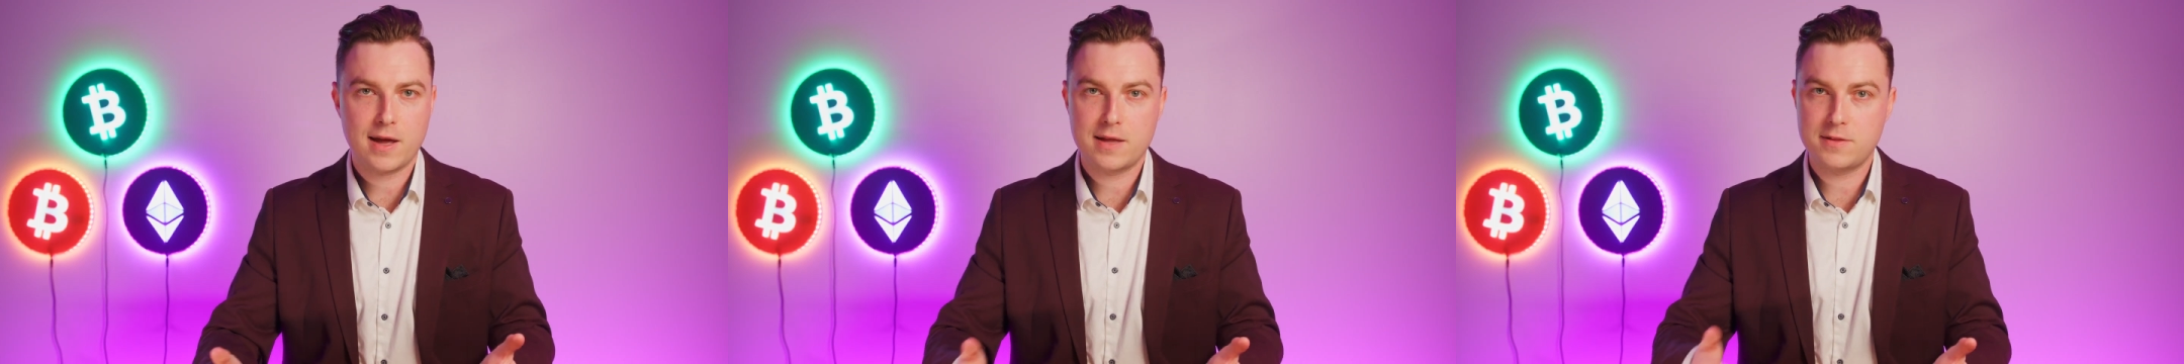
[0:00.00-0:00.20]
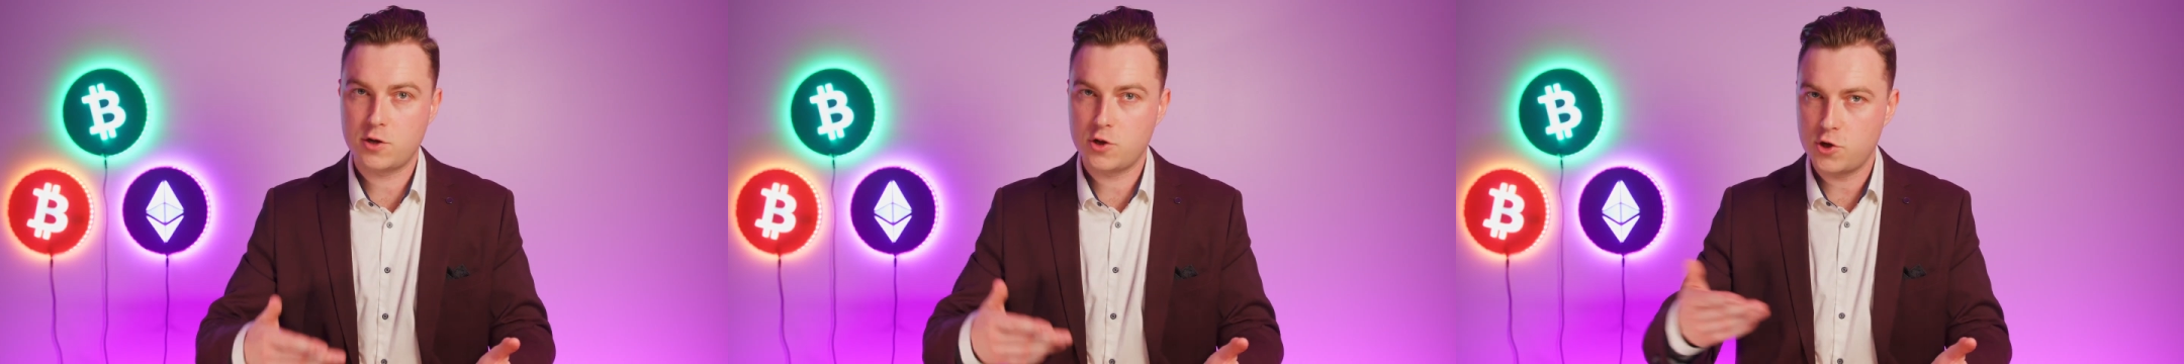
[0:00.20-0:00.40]

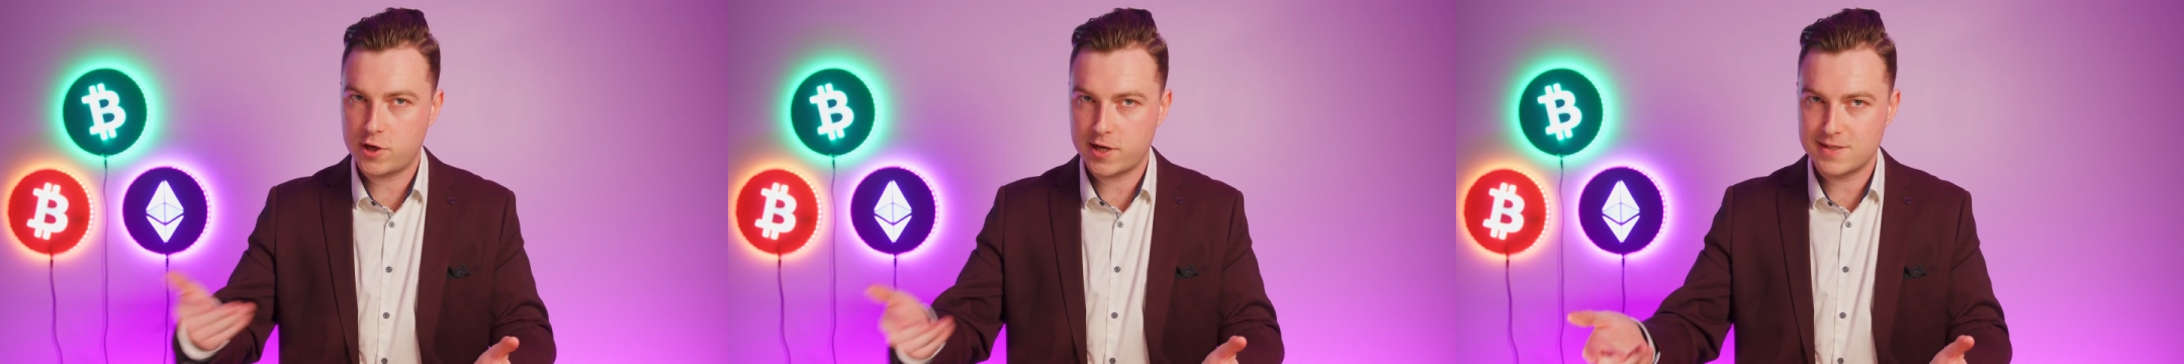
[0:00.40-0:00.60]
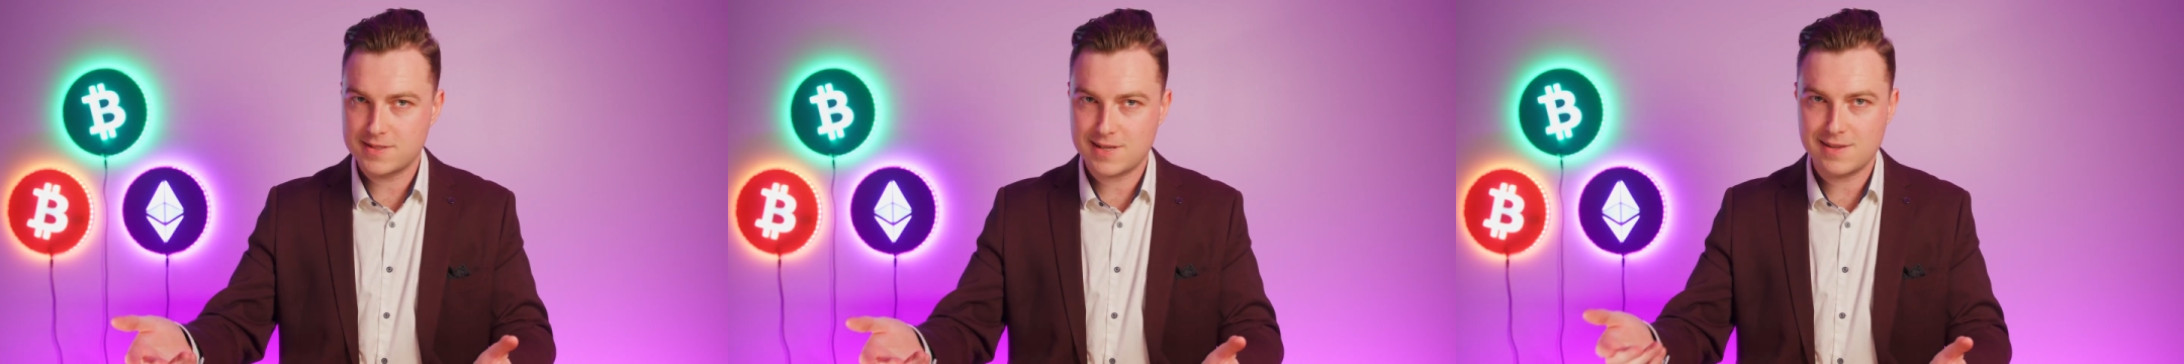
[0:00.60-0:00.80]
and the new
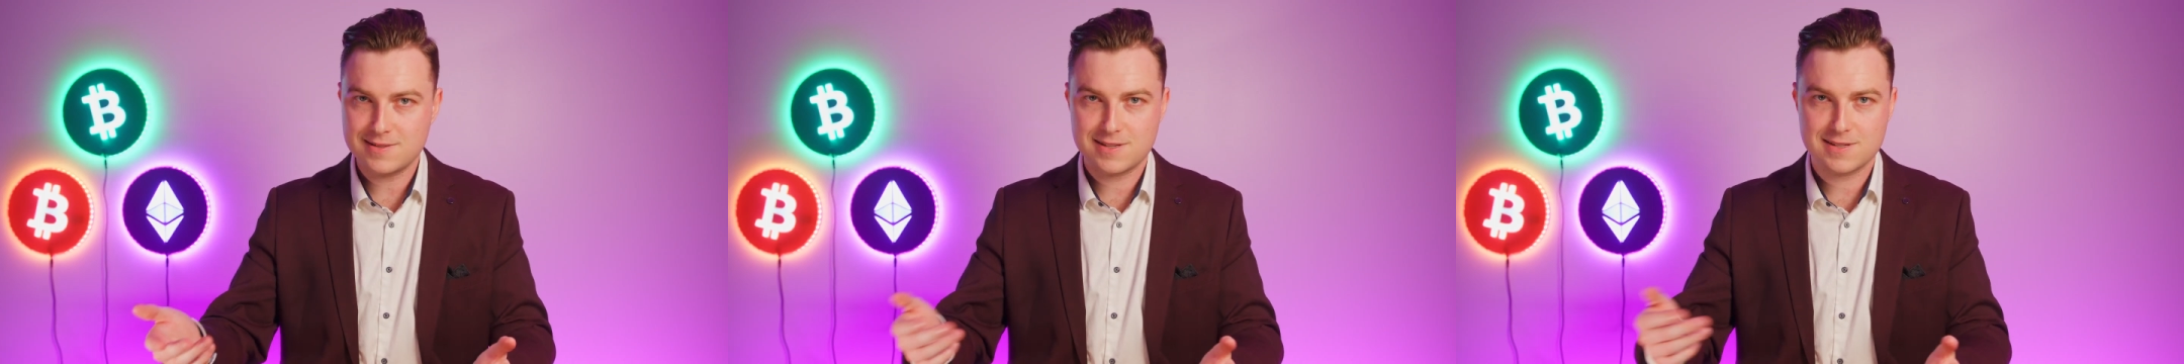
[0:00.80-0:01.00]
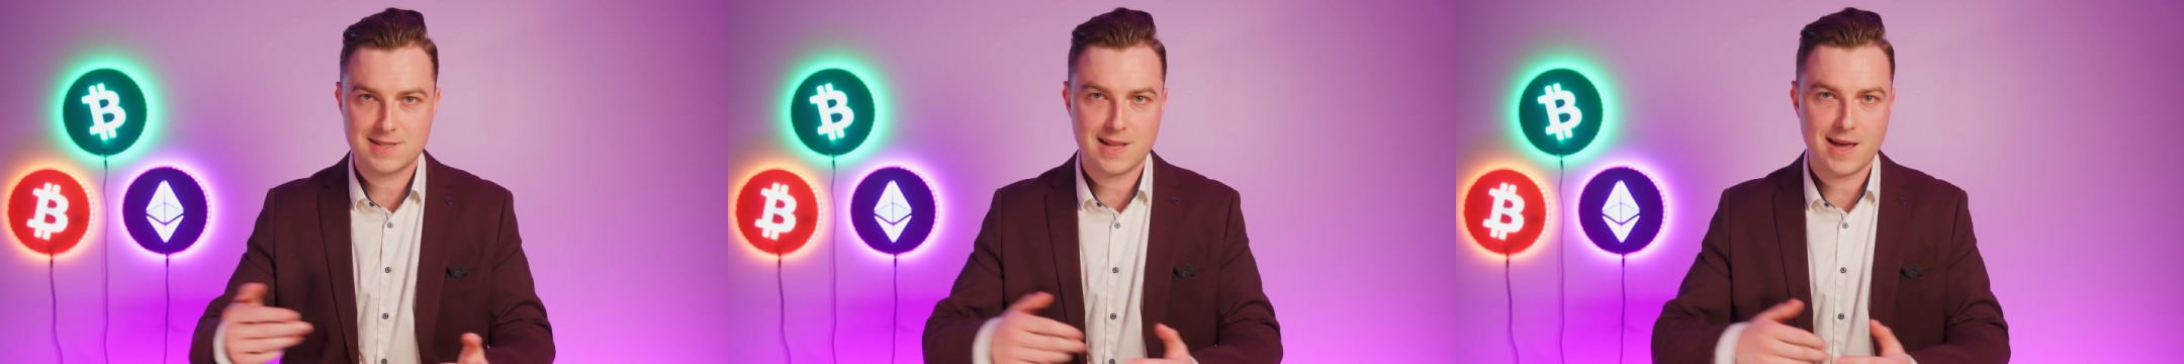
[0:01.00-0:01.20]

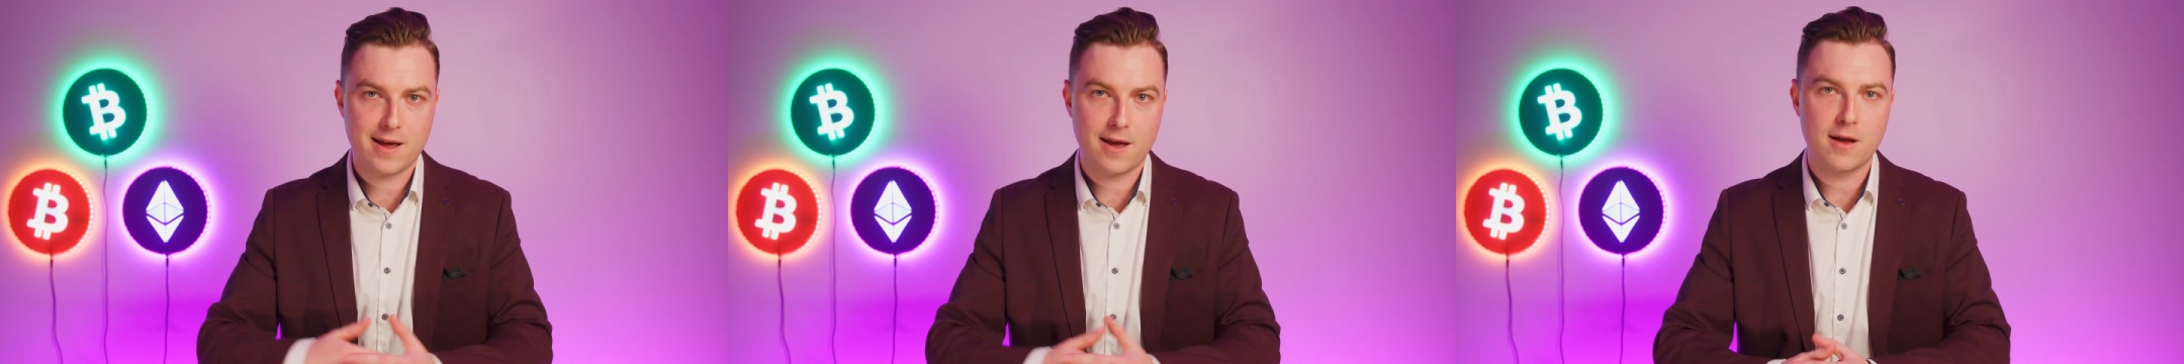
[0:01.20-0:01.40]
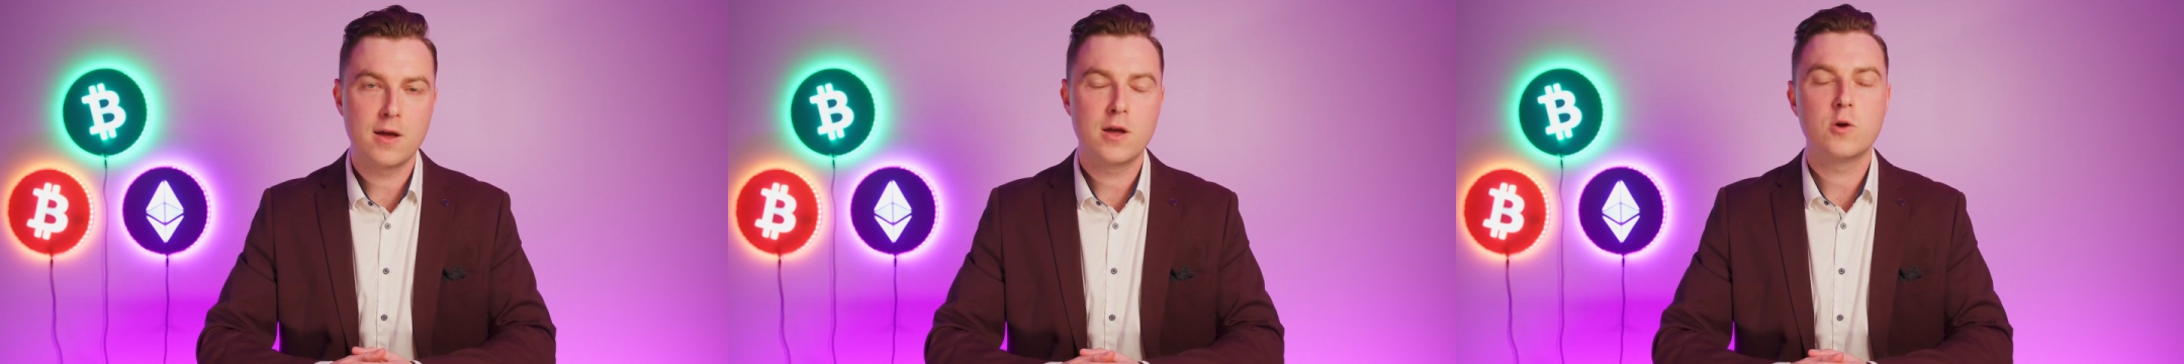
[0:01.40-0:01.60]
consensus
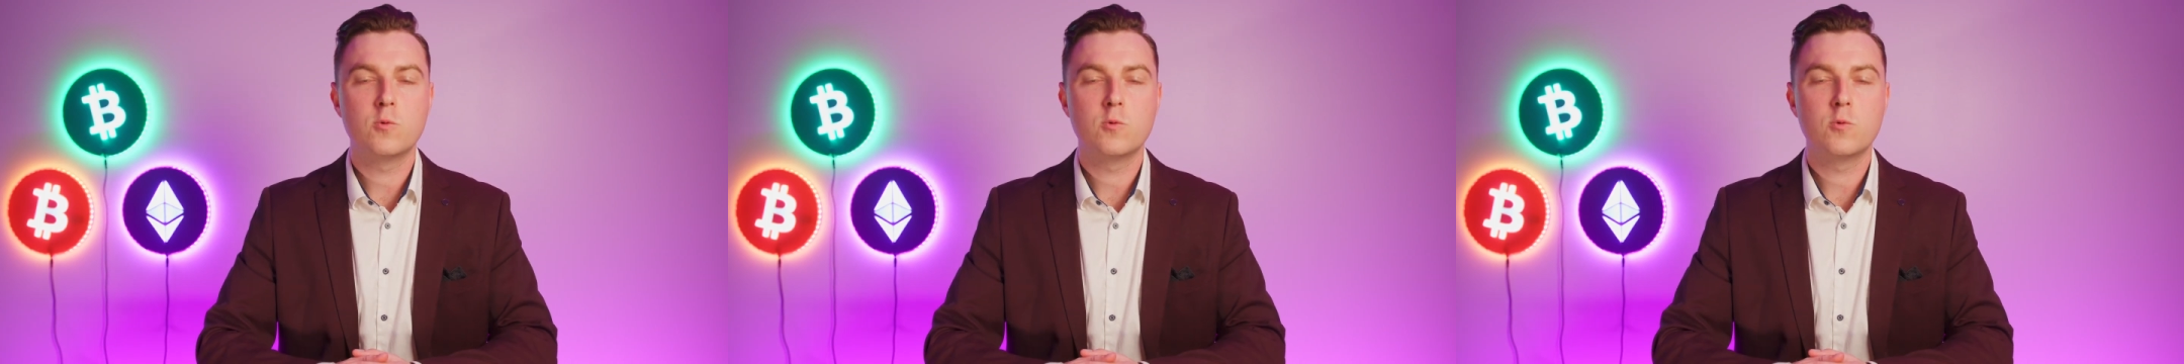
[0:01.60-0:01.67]
layer